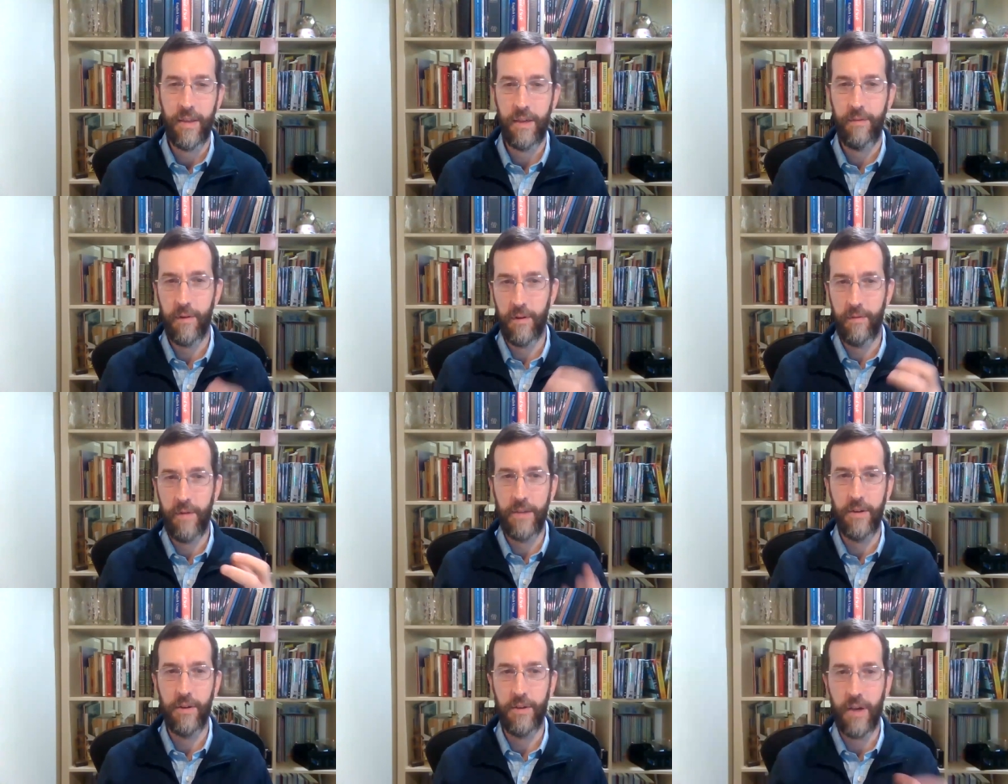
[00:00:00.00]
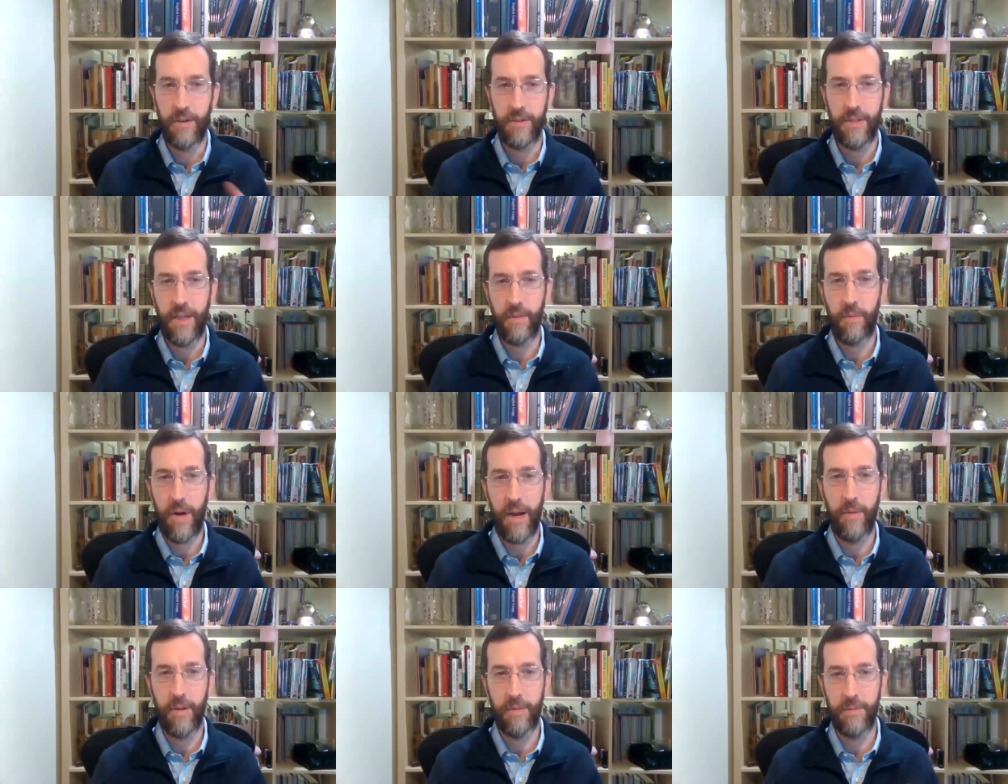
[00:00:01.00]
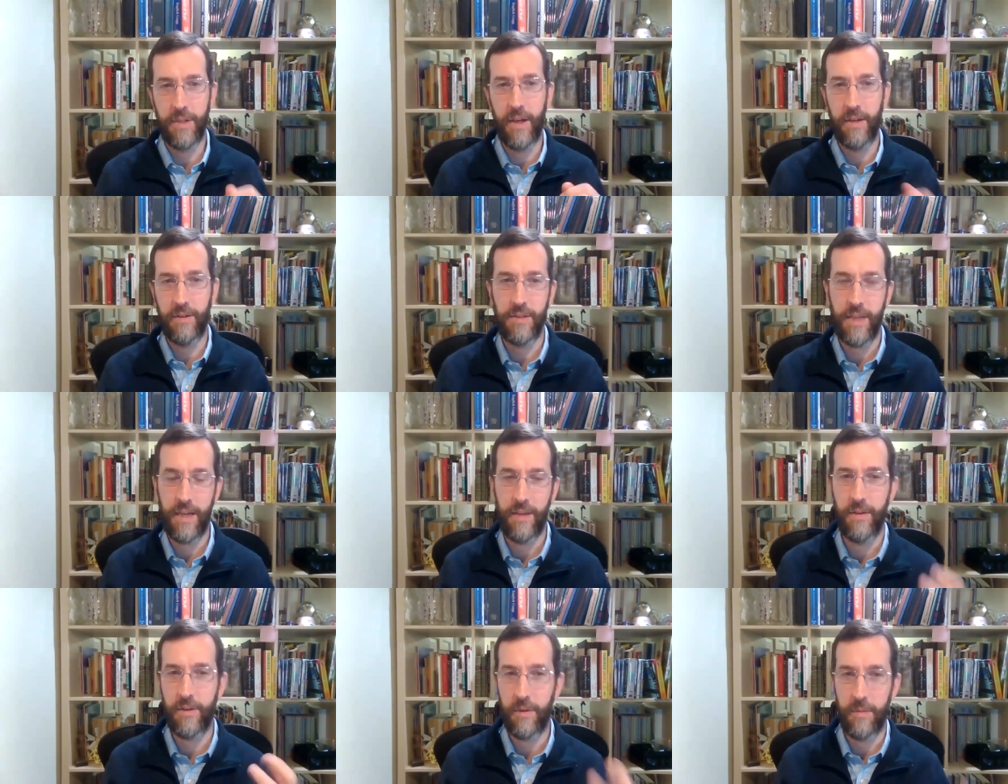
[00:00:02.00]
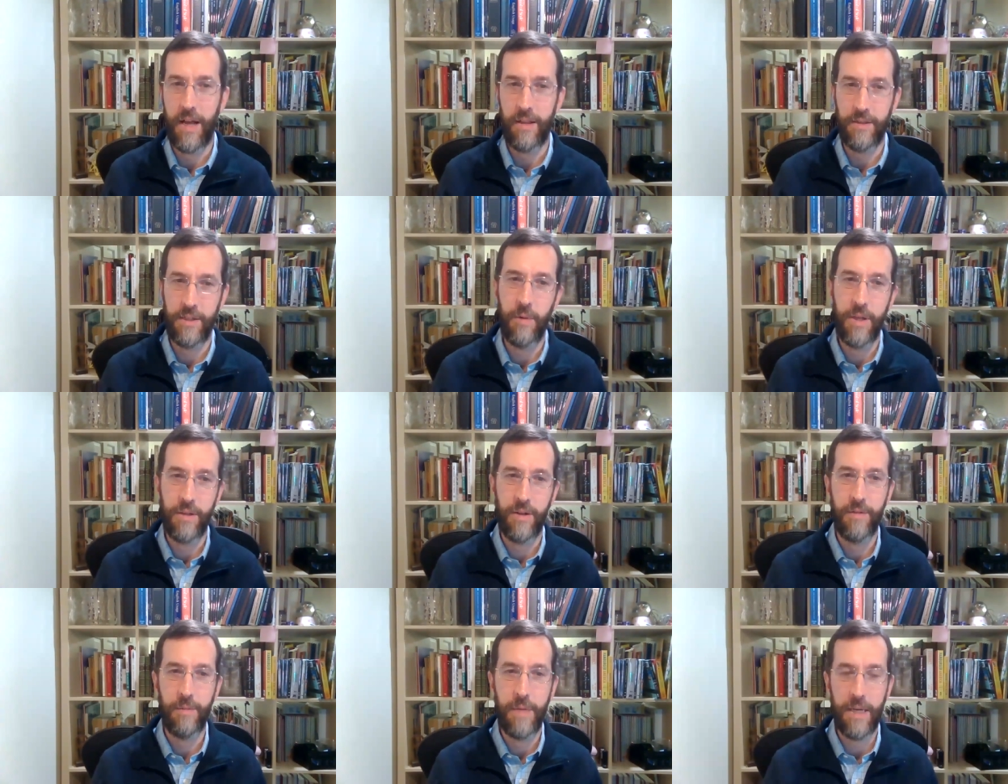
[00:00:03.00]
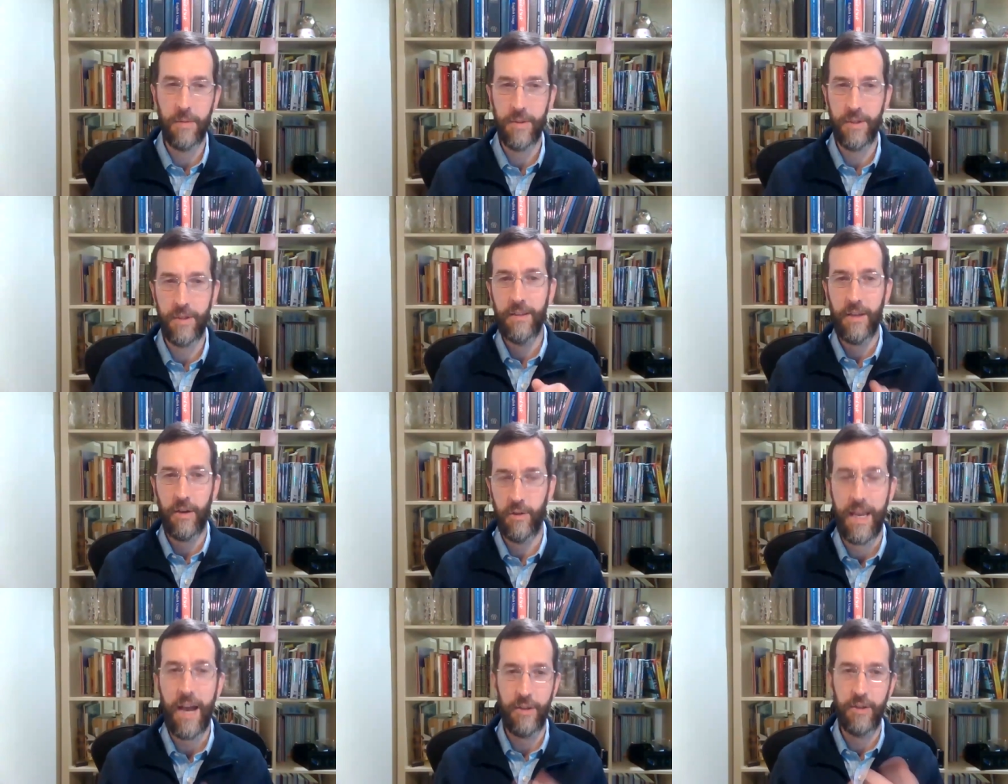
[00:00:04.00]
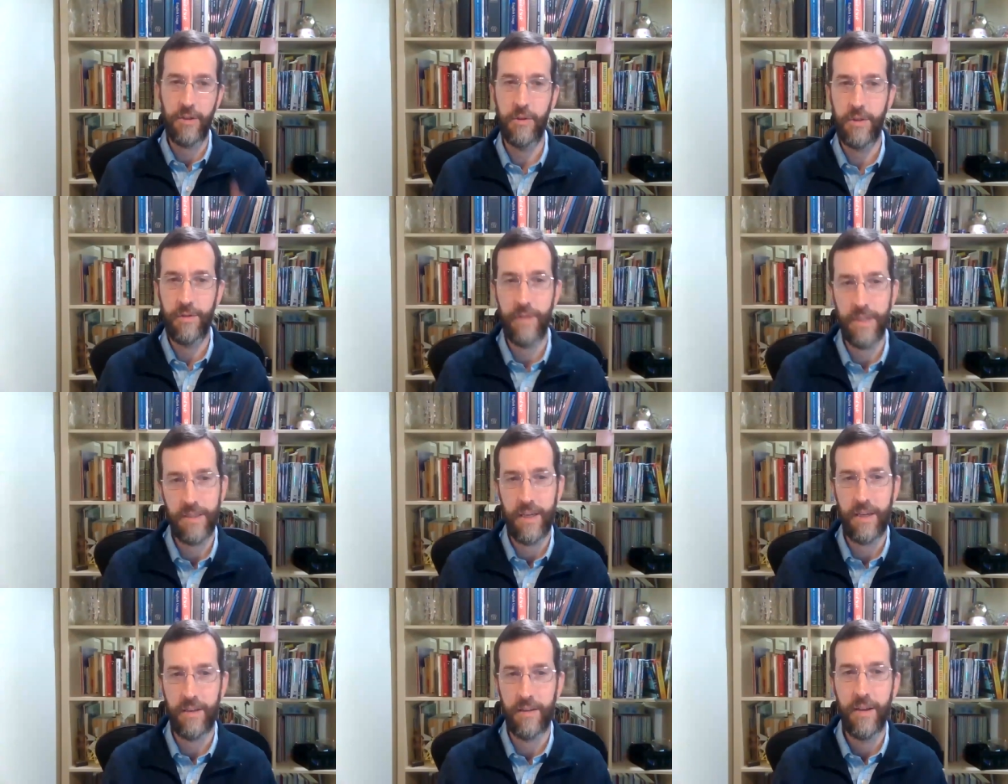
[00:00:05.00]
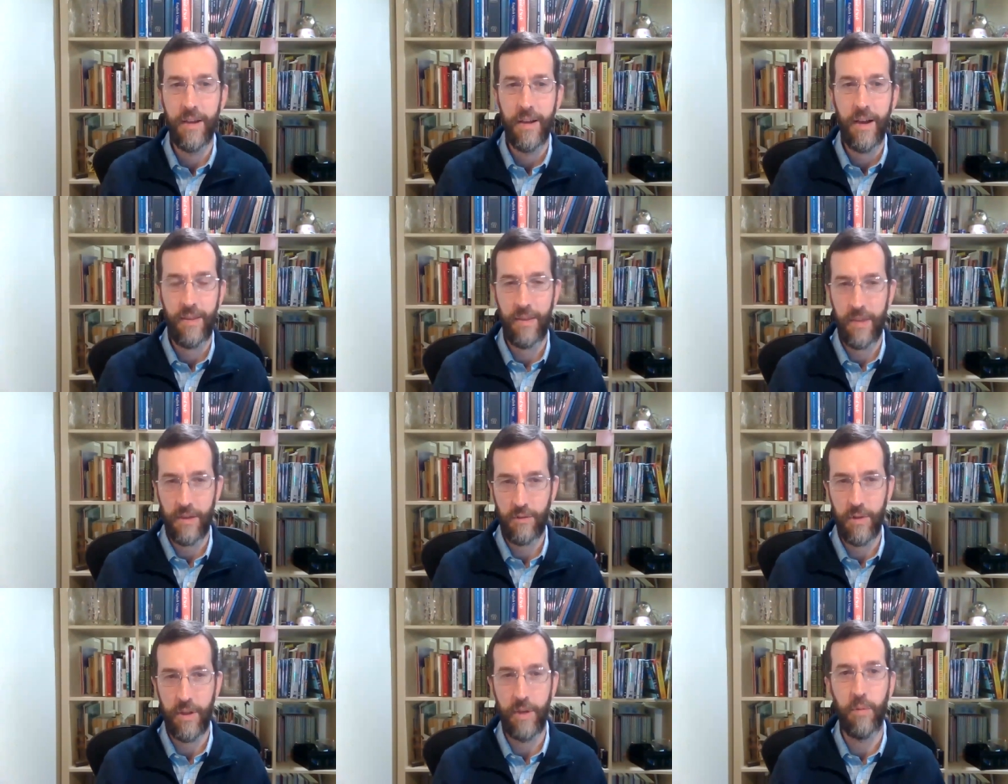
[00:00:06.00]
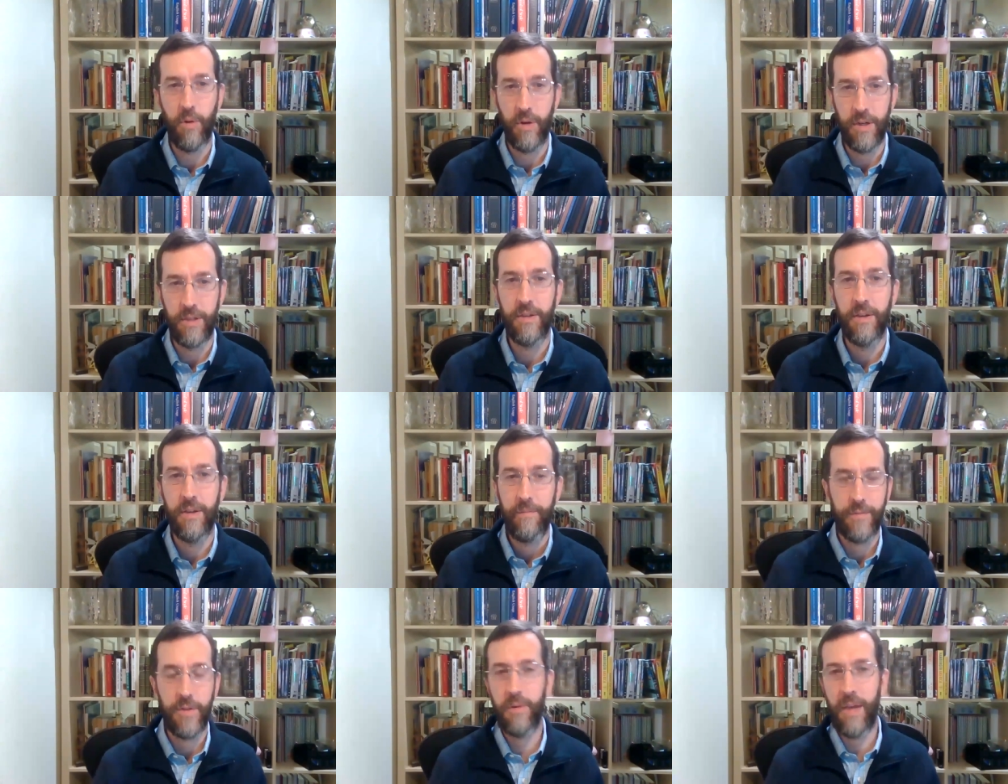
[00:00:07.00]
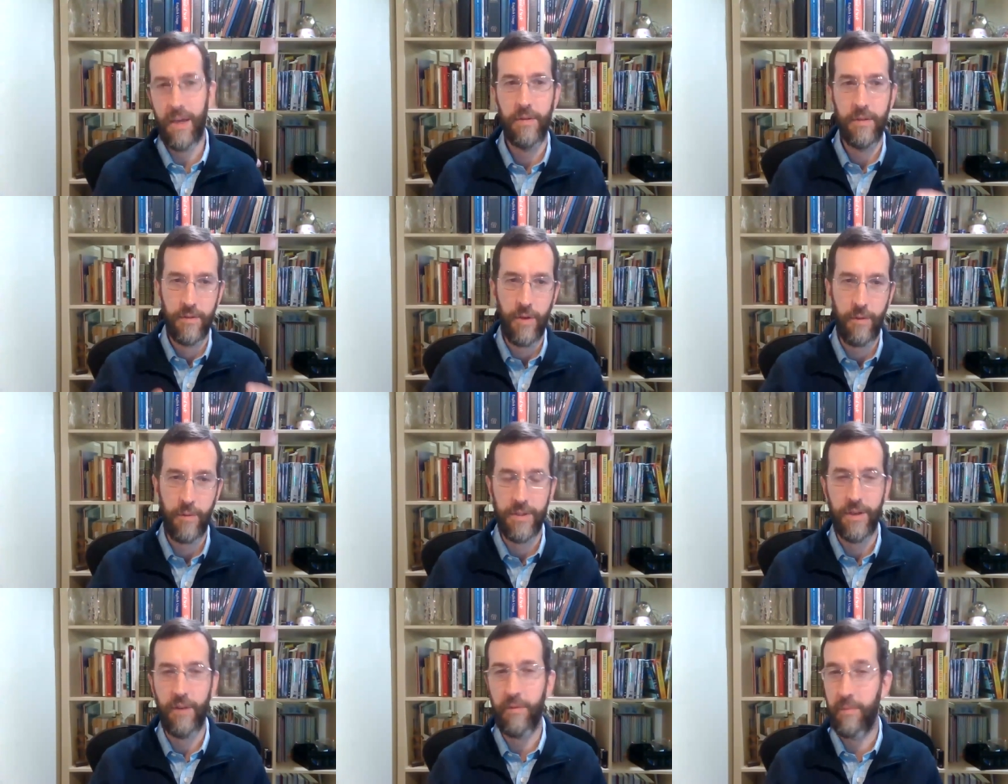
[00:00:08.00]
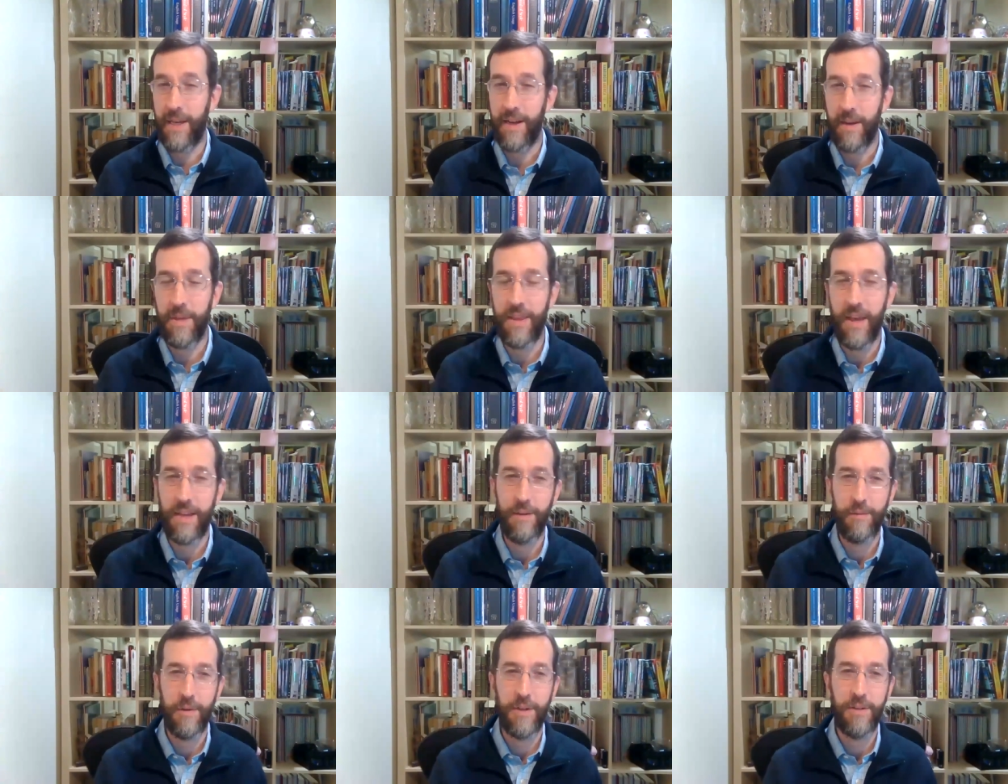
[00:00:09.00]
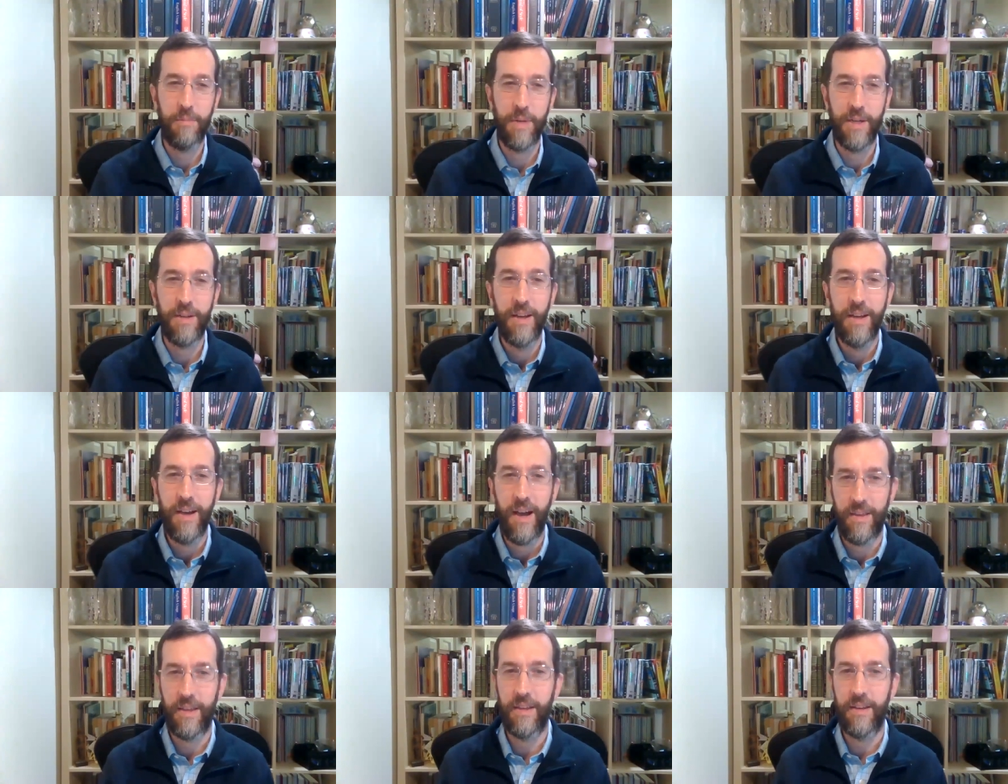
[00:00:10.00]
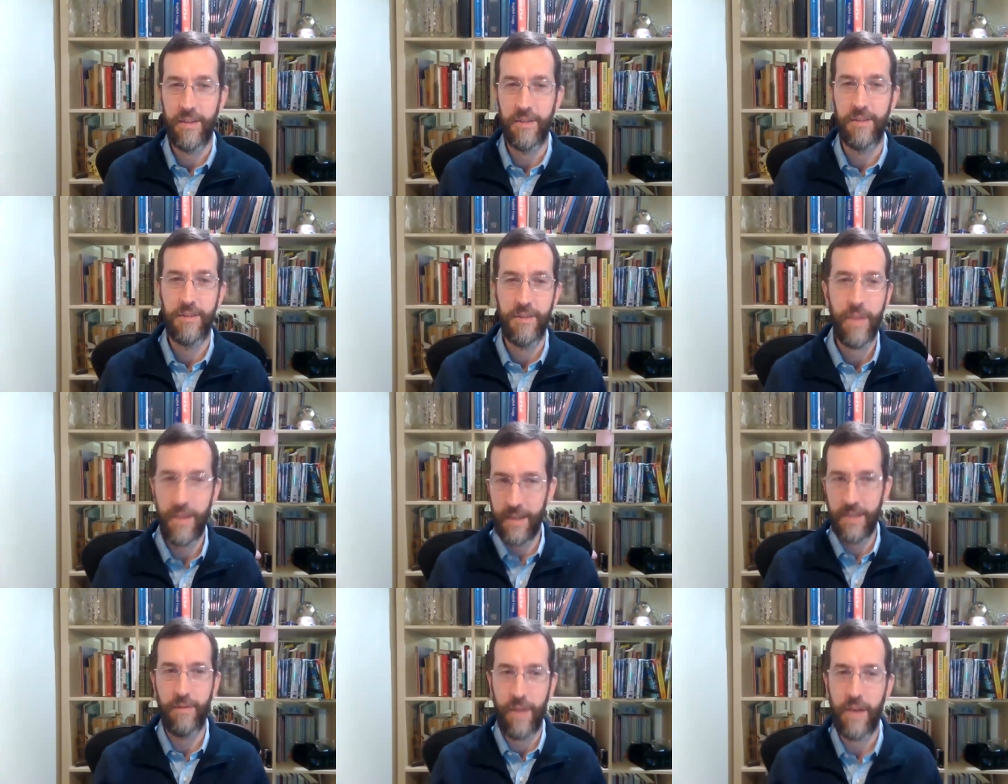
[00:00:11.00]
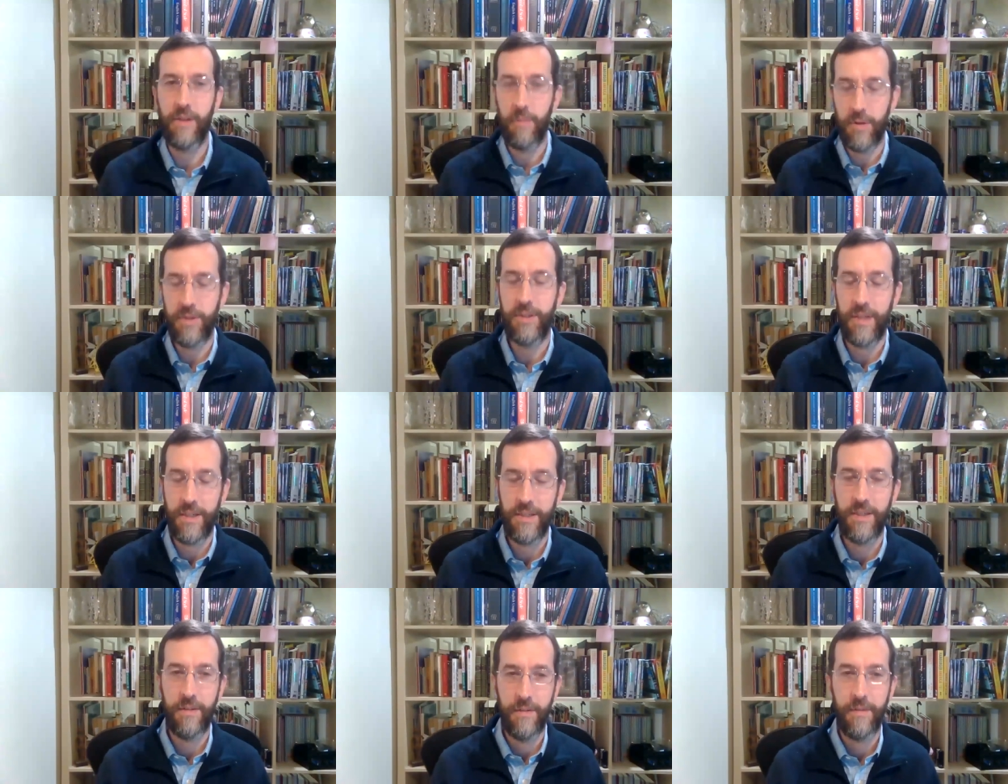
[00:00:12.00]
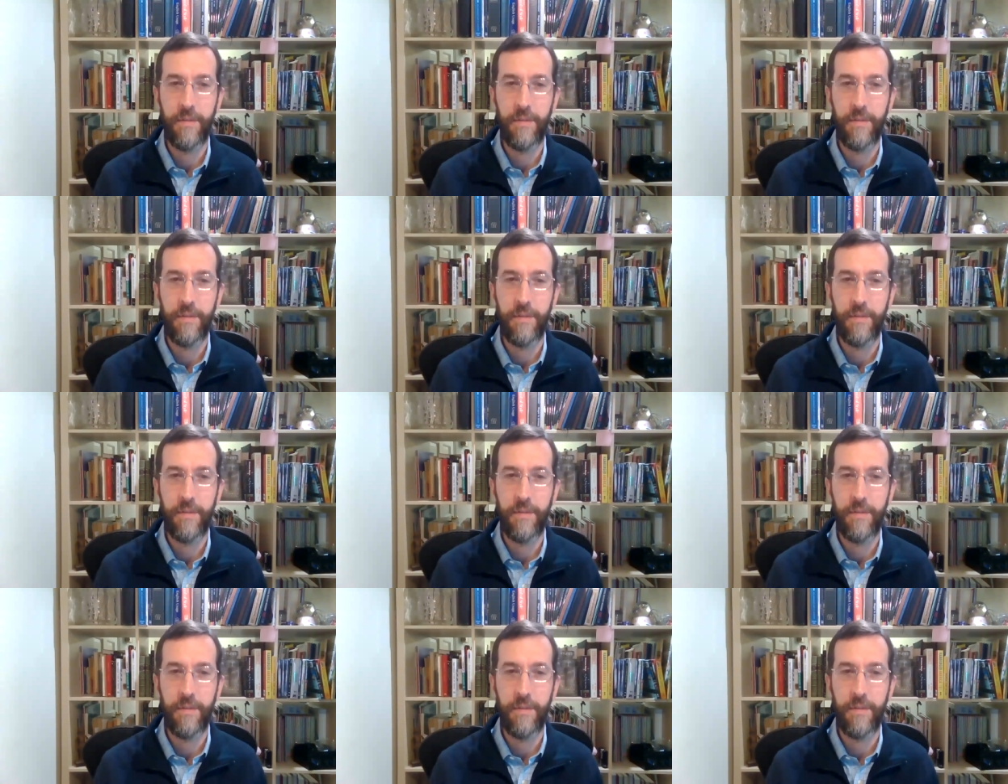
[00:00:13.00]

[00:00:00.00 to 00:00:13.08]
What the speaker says: think for a vendor to understand the problems and understand the terminology well enough to be able to tell you how their solution fits in, I think that's really important. So yeah, the software itself may not be that different, but I think it is a valuable distinction.